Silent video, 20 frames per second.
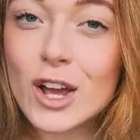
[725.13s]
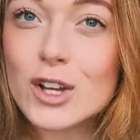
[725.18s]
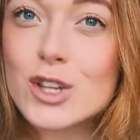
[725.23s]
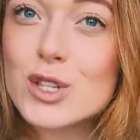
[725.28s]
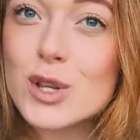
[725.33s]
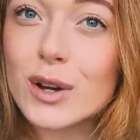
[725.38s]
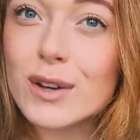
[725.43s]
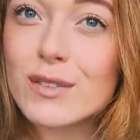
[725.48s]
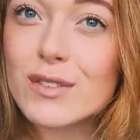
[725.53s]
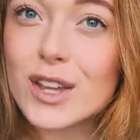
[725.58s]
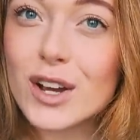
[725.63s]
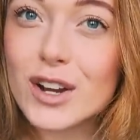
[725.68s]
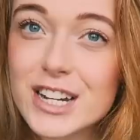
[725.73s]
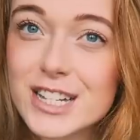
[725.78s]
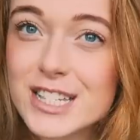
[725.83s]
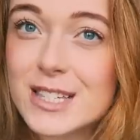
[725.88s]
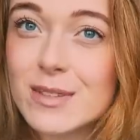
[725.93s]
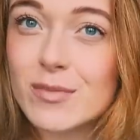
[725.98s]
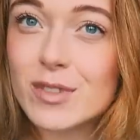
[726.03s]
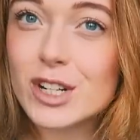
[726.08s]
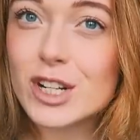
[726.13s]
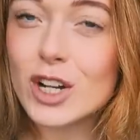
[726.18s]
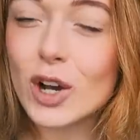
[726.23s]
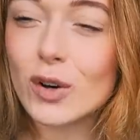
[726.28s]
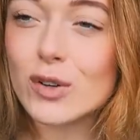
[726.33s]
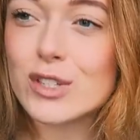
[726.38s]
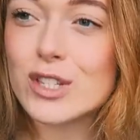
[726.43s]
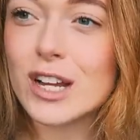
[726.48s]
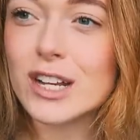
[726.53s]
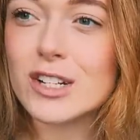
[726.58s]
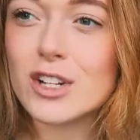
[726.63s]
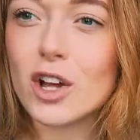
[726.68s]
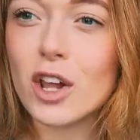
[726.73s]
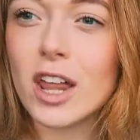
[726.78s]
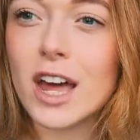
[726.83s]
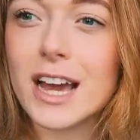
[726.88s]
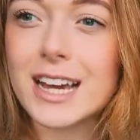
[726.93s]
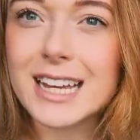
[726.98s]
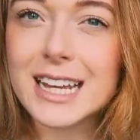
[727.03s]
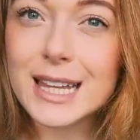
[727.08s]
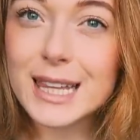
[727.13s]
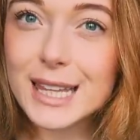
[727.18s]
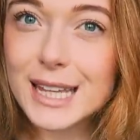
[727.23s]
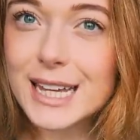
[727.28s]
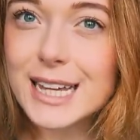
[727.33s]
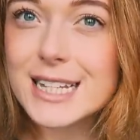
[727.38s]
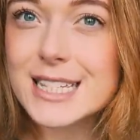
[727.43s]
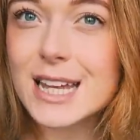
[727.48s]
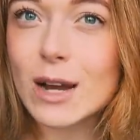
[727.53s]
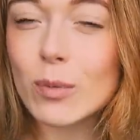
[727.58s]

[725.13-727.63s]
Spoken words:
So if is some videos that you're like, Elise,